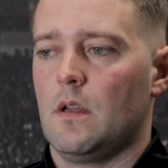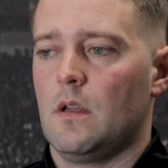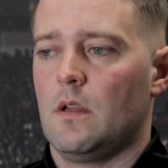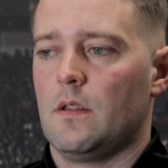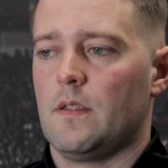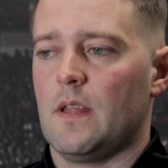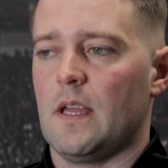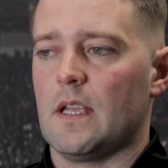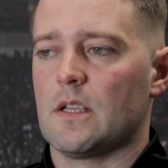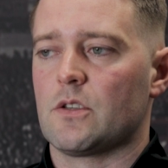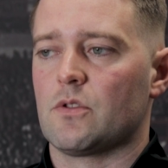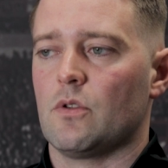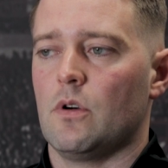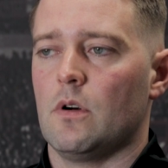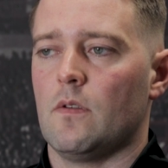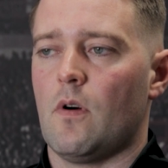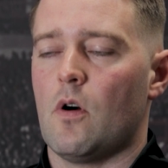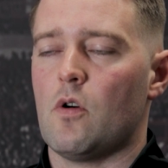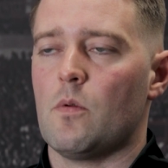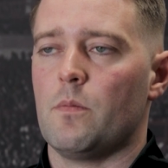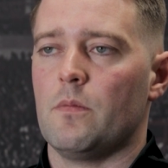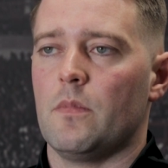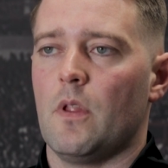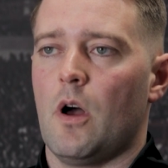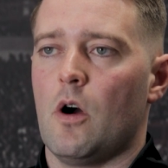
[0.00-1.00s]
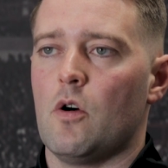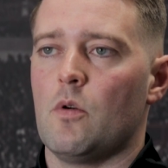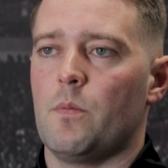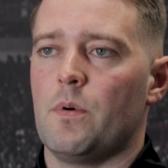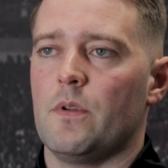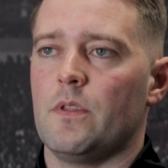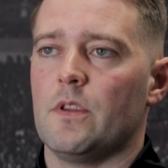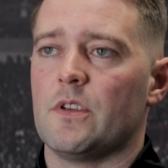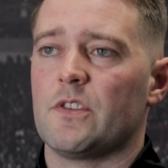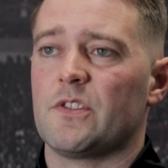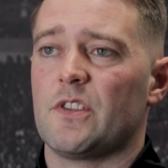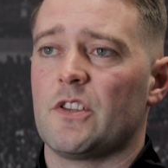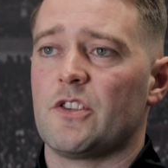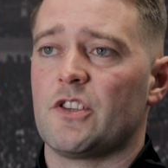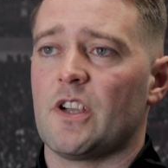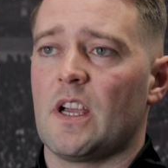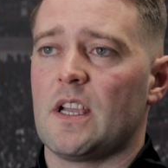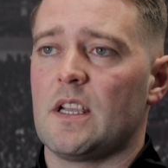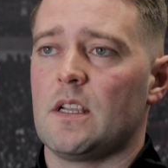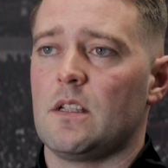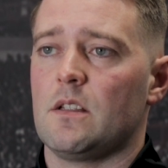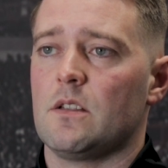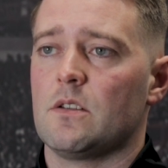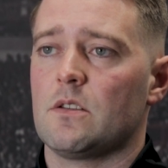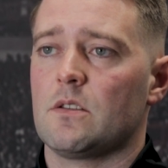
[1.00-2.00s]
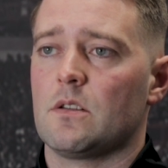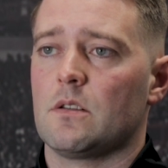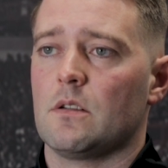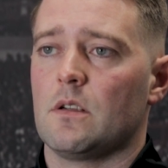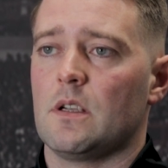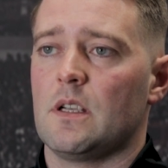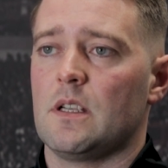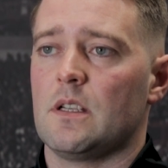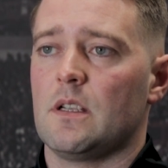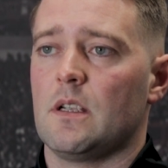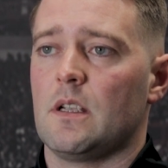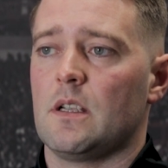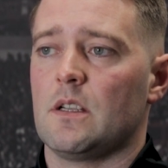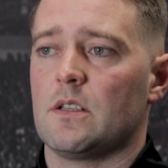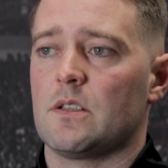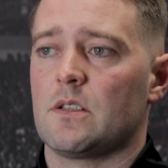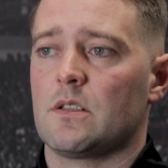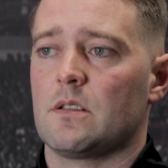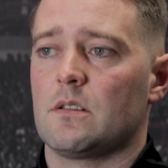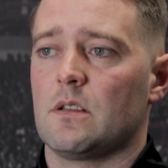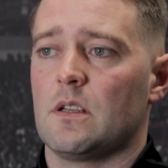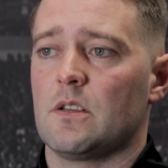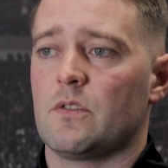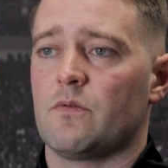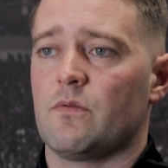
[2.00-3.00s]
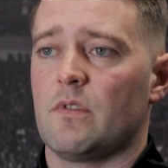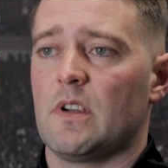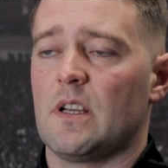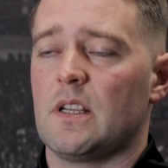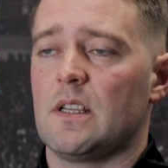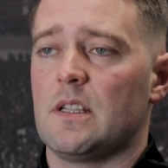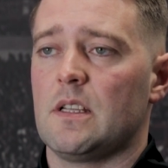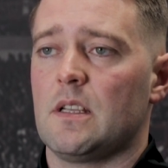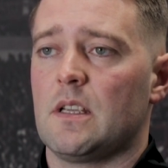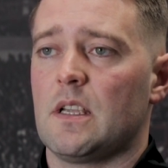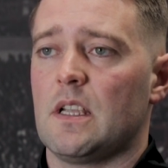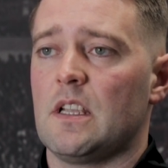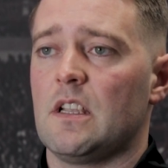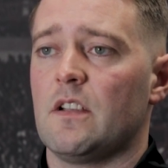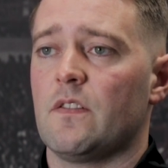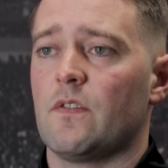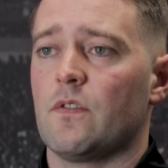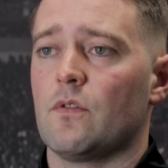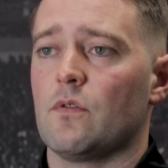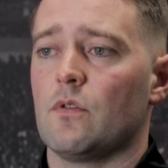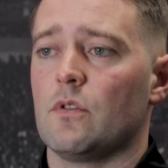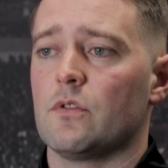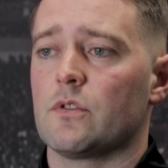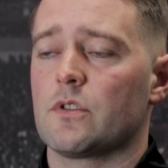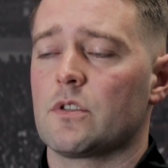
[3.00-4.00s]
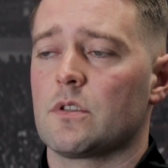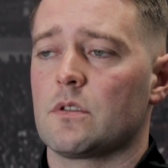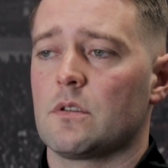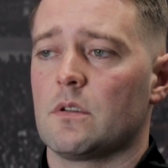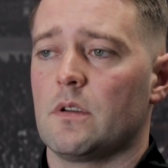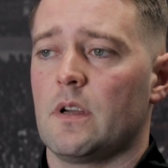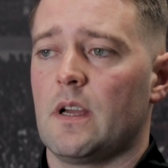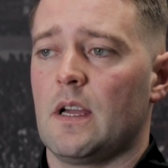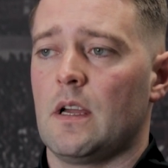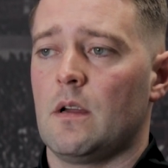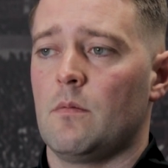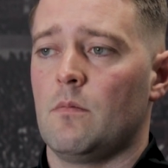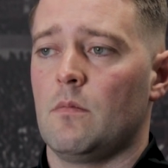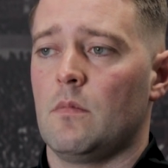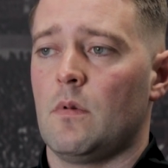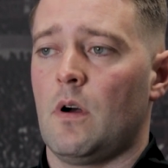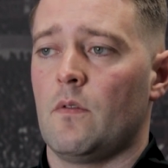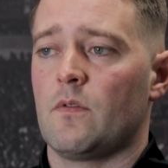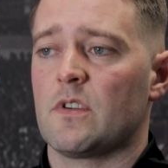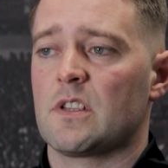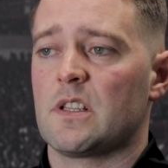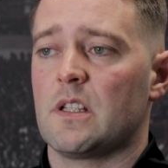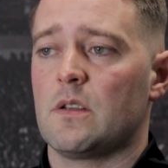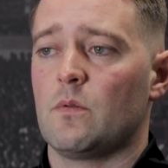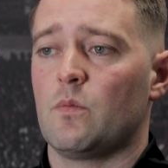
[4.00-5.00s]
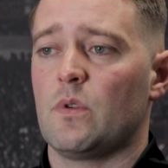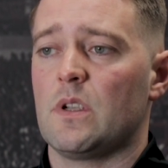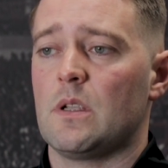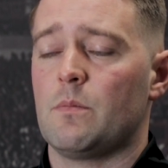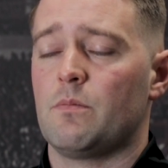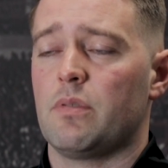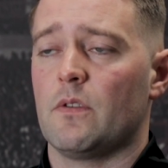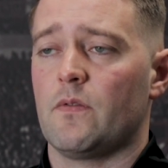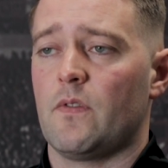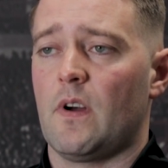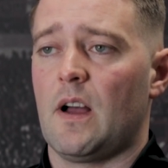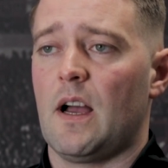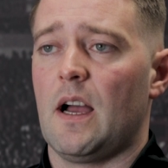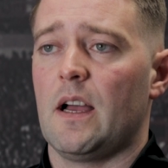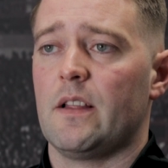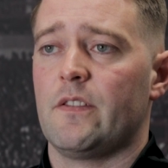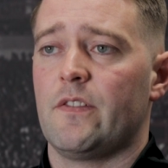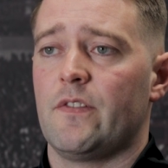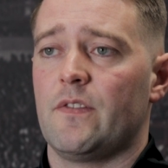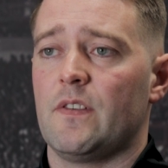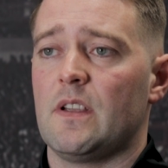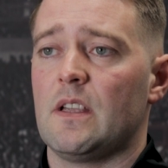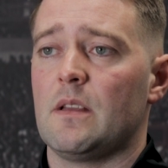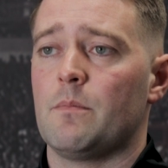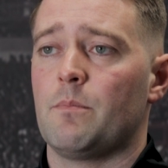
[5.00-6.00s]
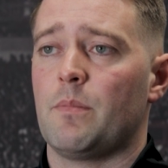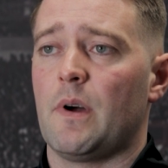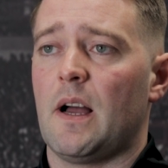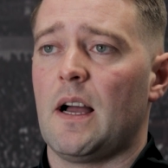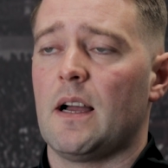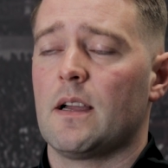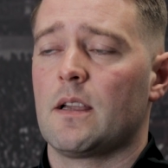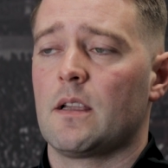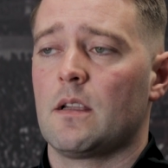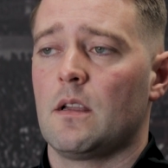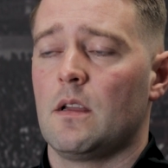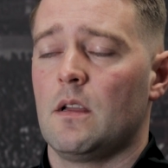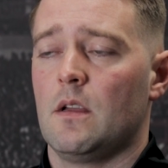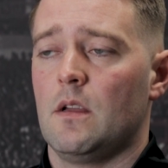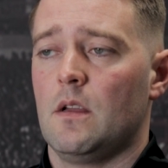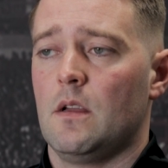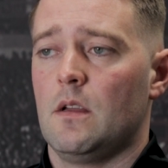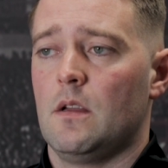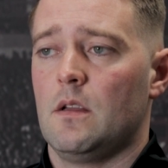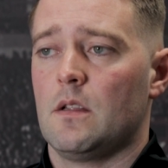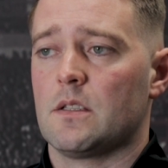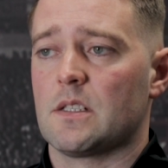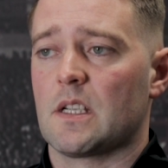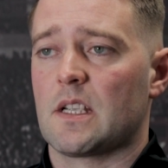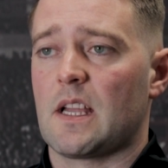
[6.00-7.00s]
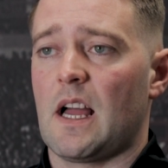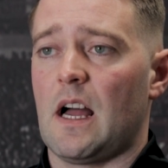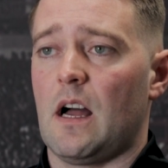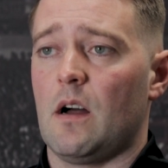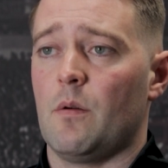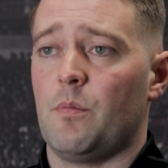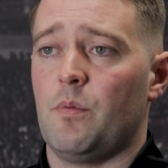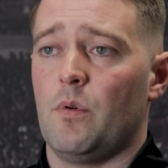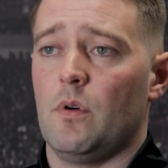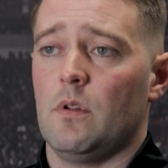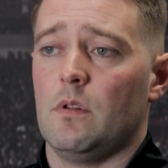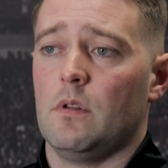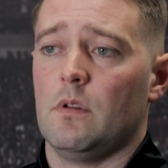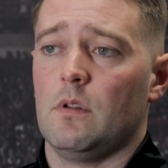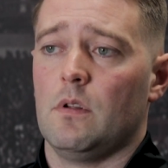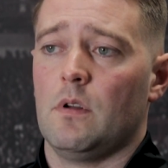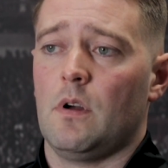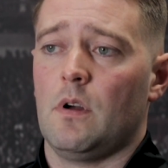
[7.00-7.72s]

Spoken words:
their sort of openness to change is really key for us. Obviously we provide feedback to Catapult